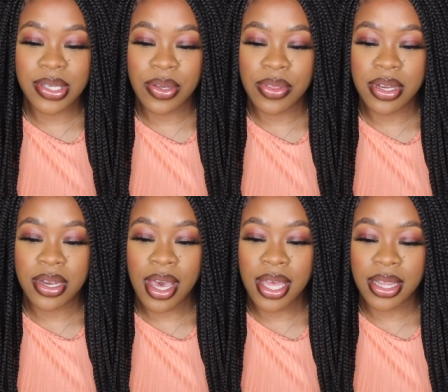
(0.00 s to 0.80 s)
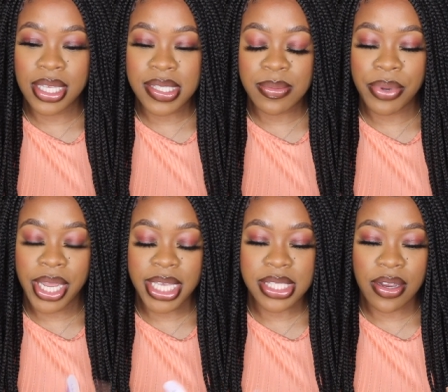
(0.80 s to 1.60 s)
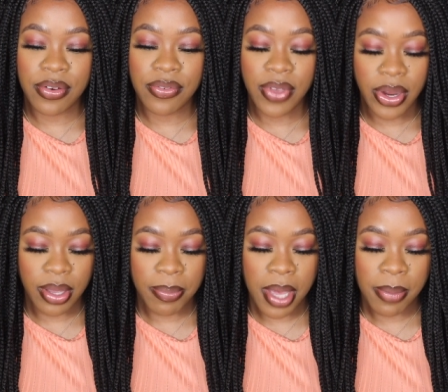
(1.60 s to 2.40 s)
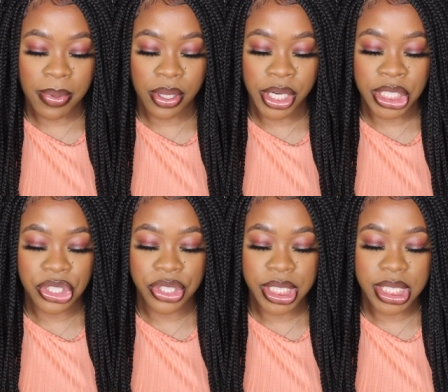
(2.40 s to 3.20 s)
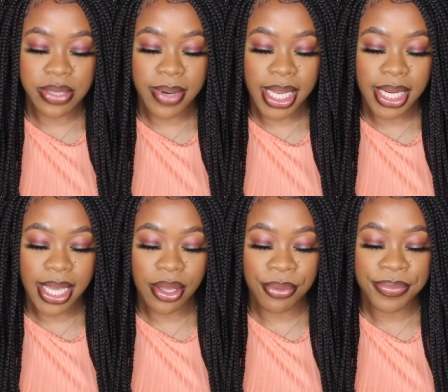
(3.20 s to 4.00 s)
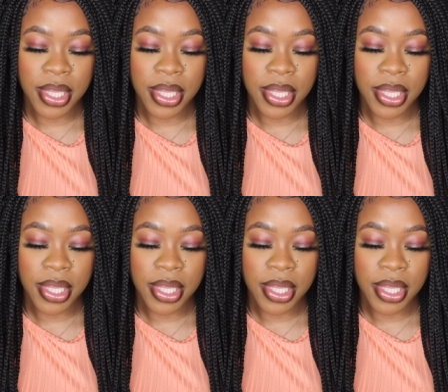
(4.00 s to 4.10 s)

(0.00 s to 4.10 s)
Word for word: know the knotless braids are very popular and trendy right now.